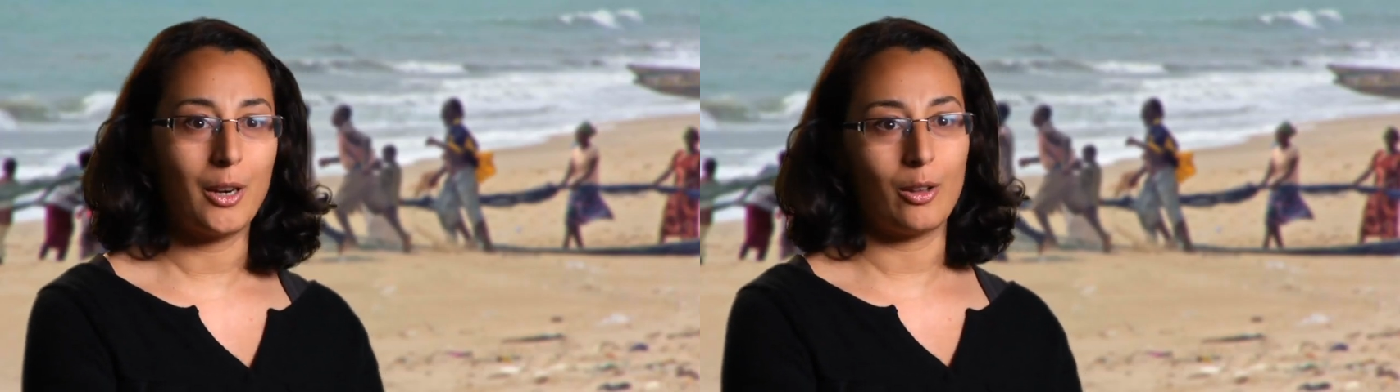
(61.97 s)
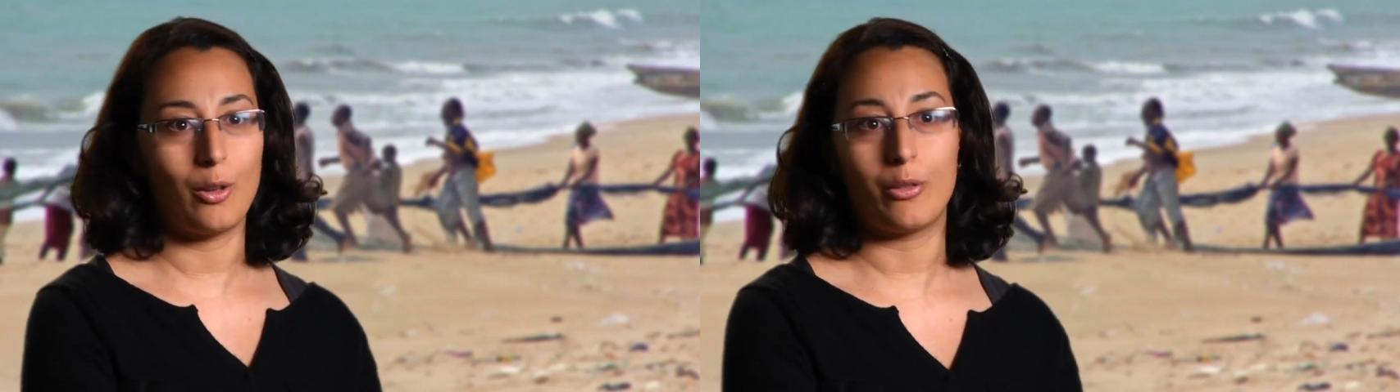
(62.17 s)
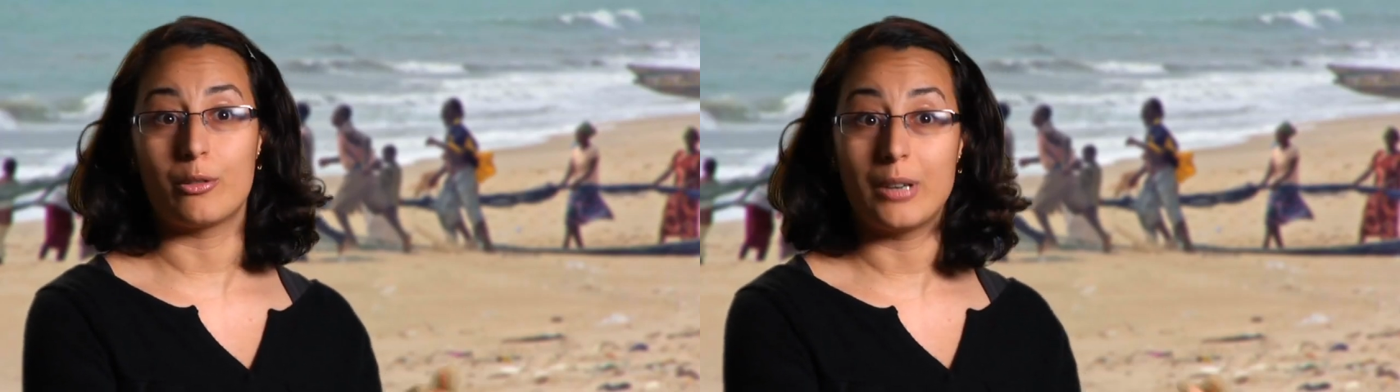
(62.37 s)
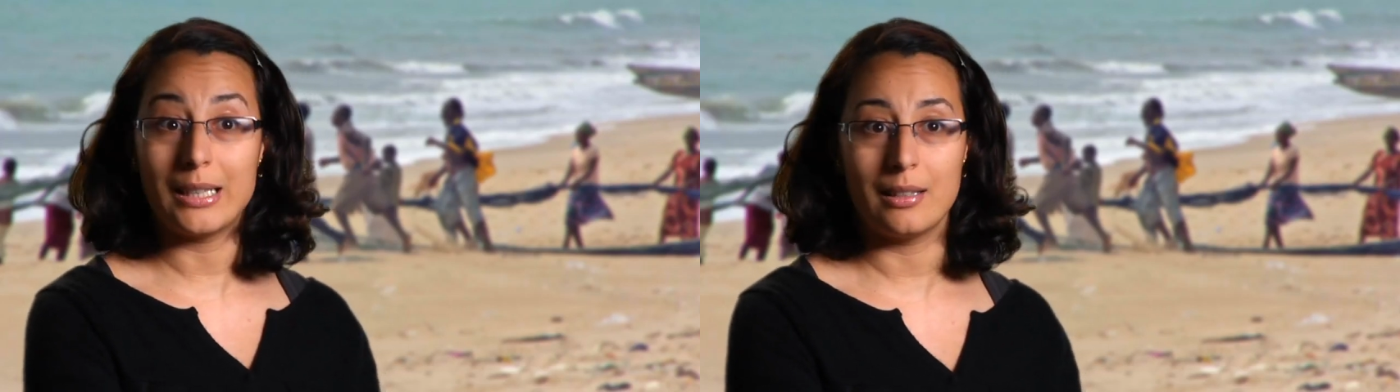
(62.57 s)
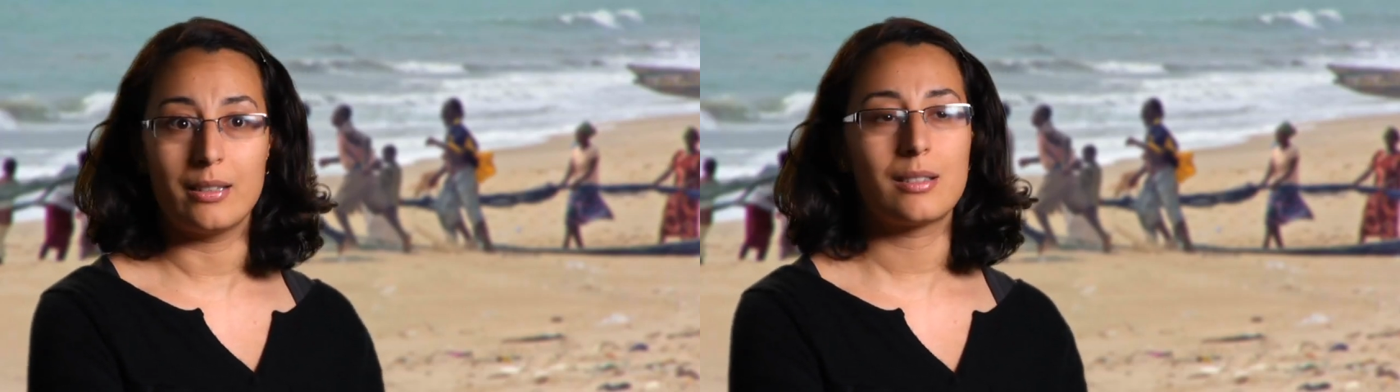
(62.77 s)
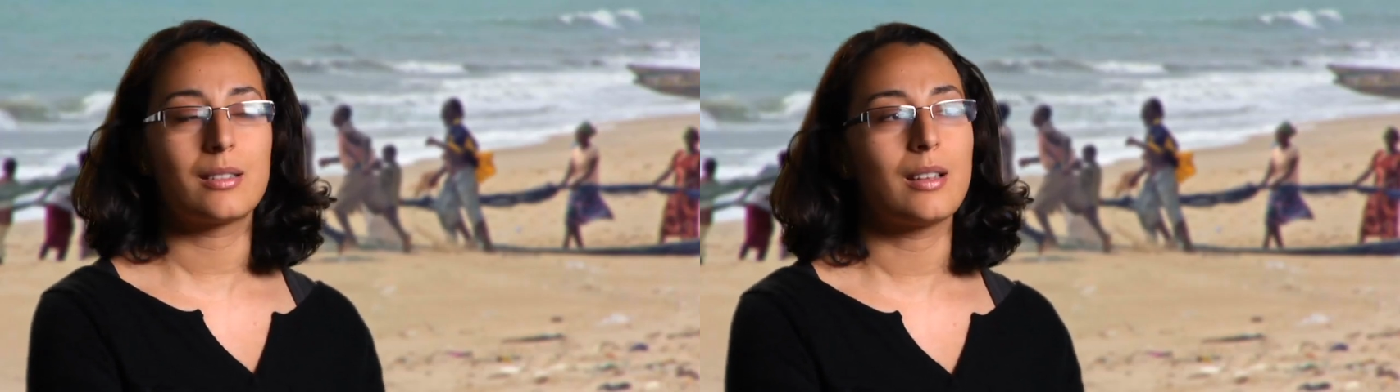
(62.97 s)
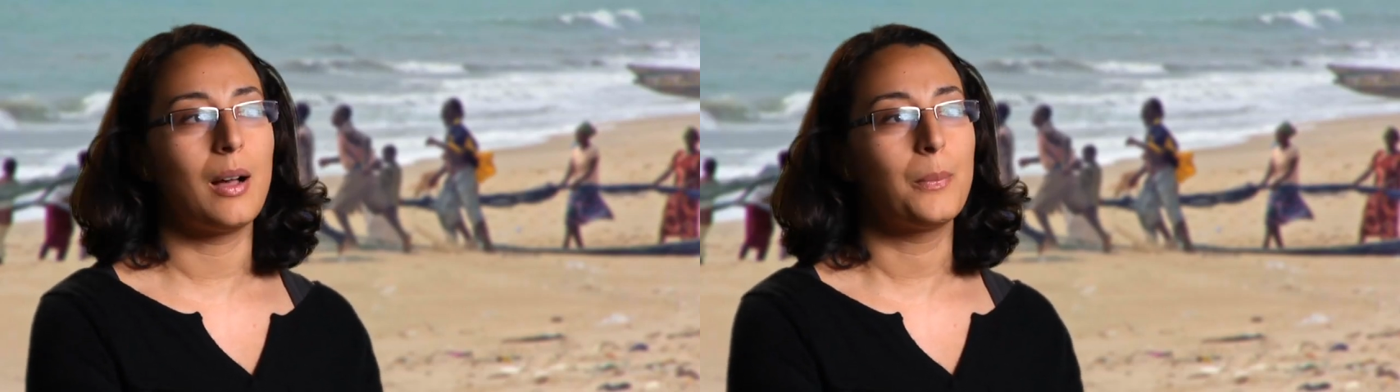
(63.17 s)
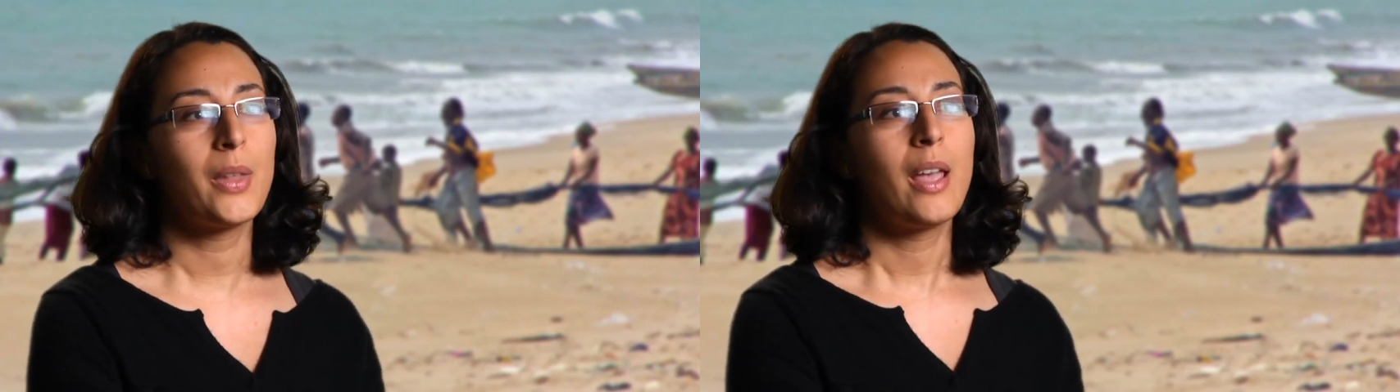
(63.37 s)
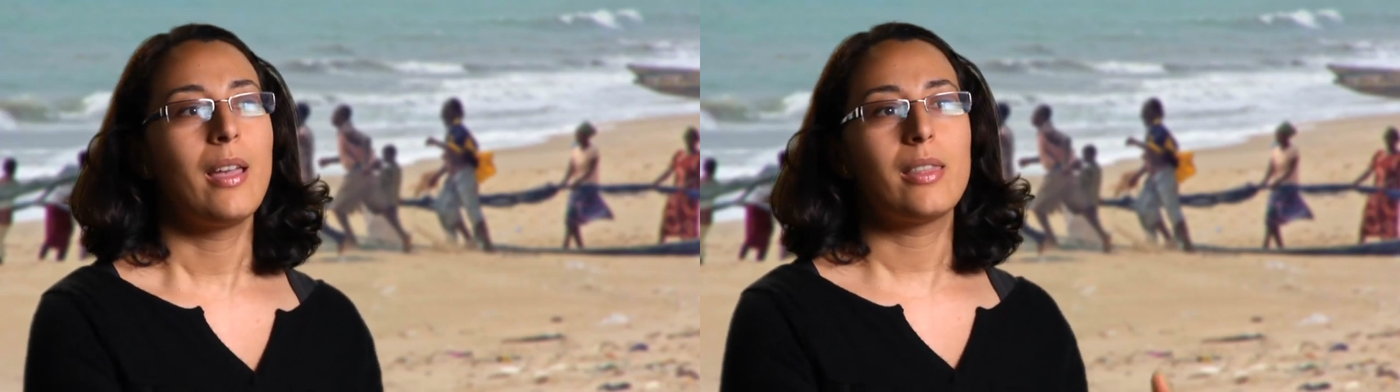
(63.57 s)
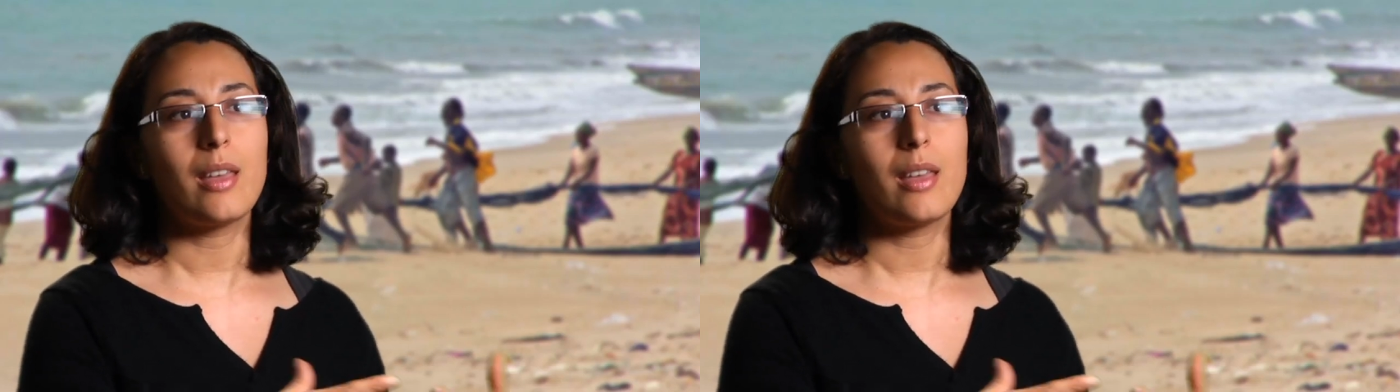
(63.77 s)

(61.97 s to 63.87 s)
lot of the red lists. And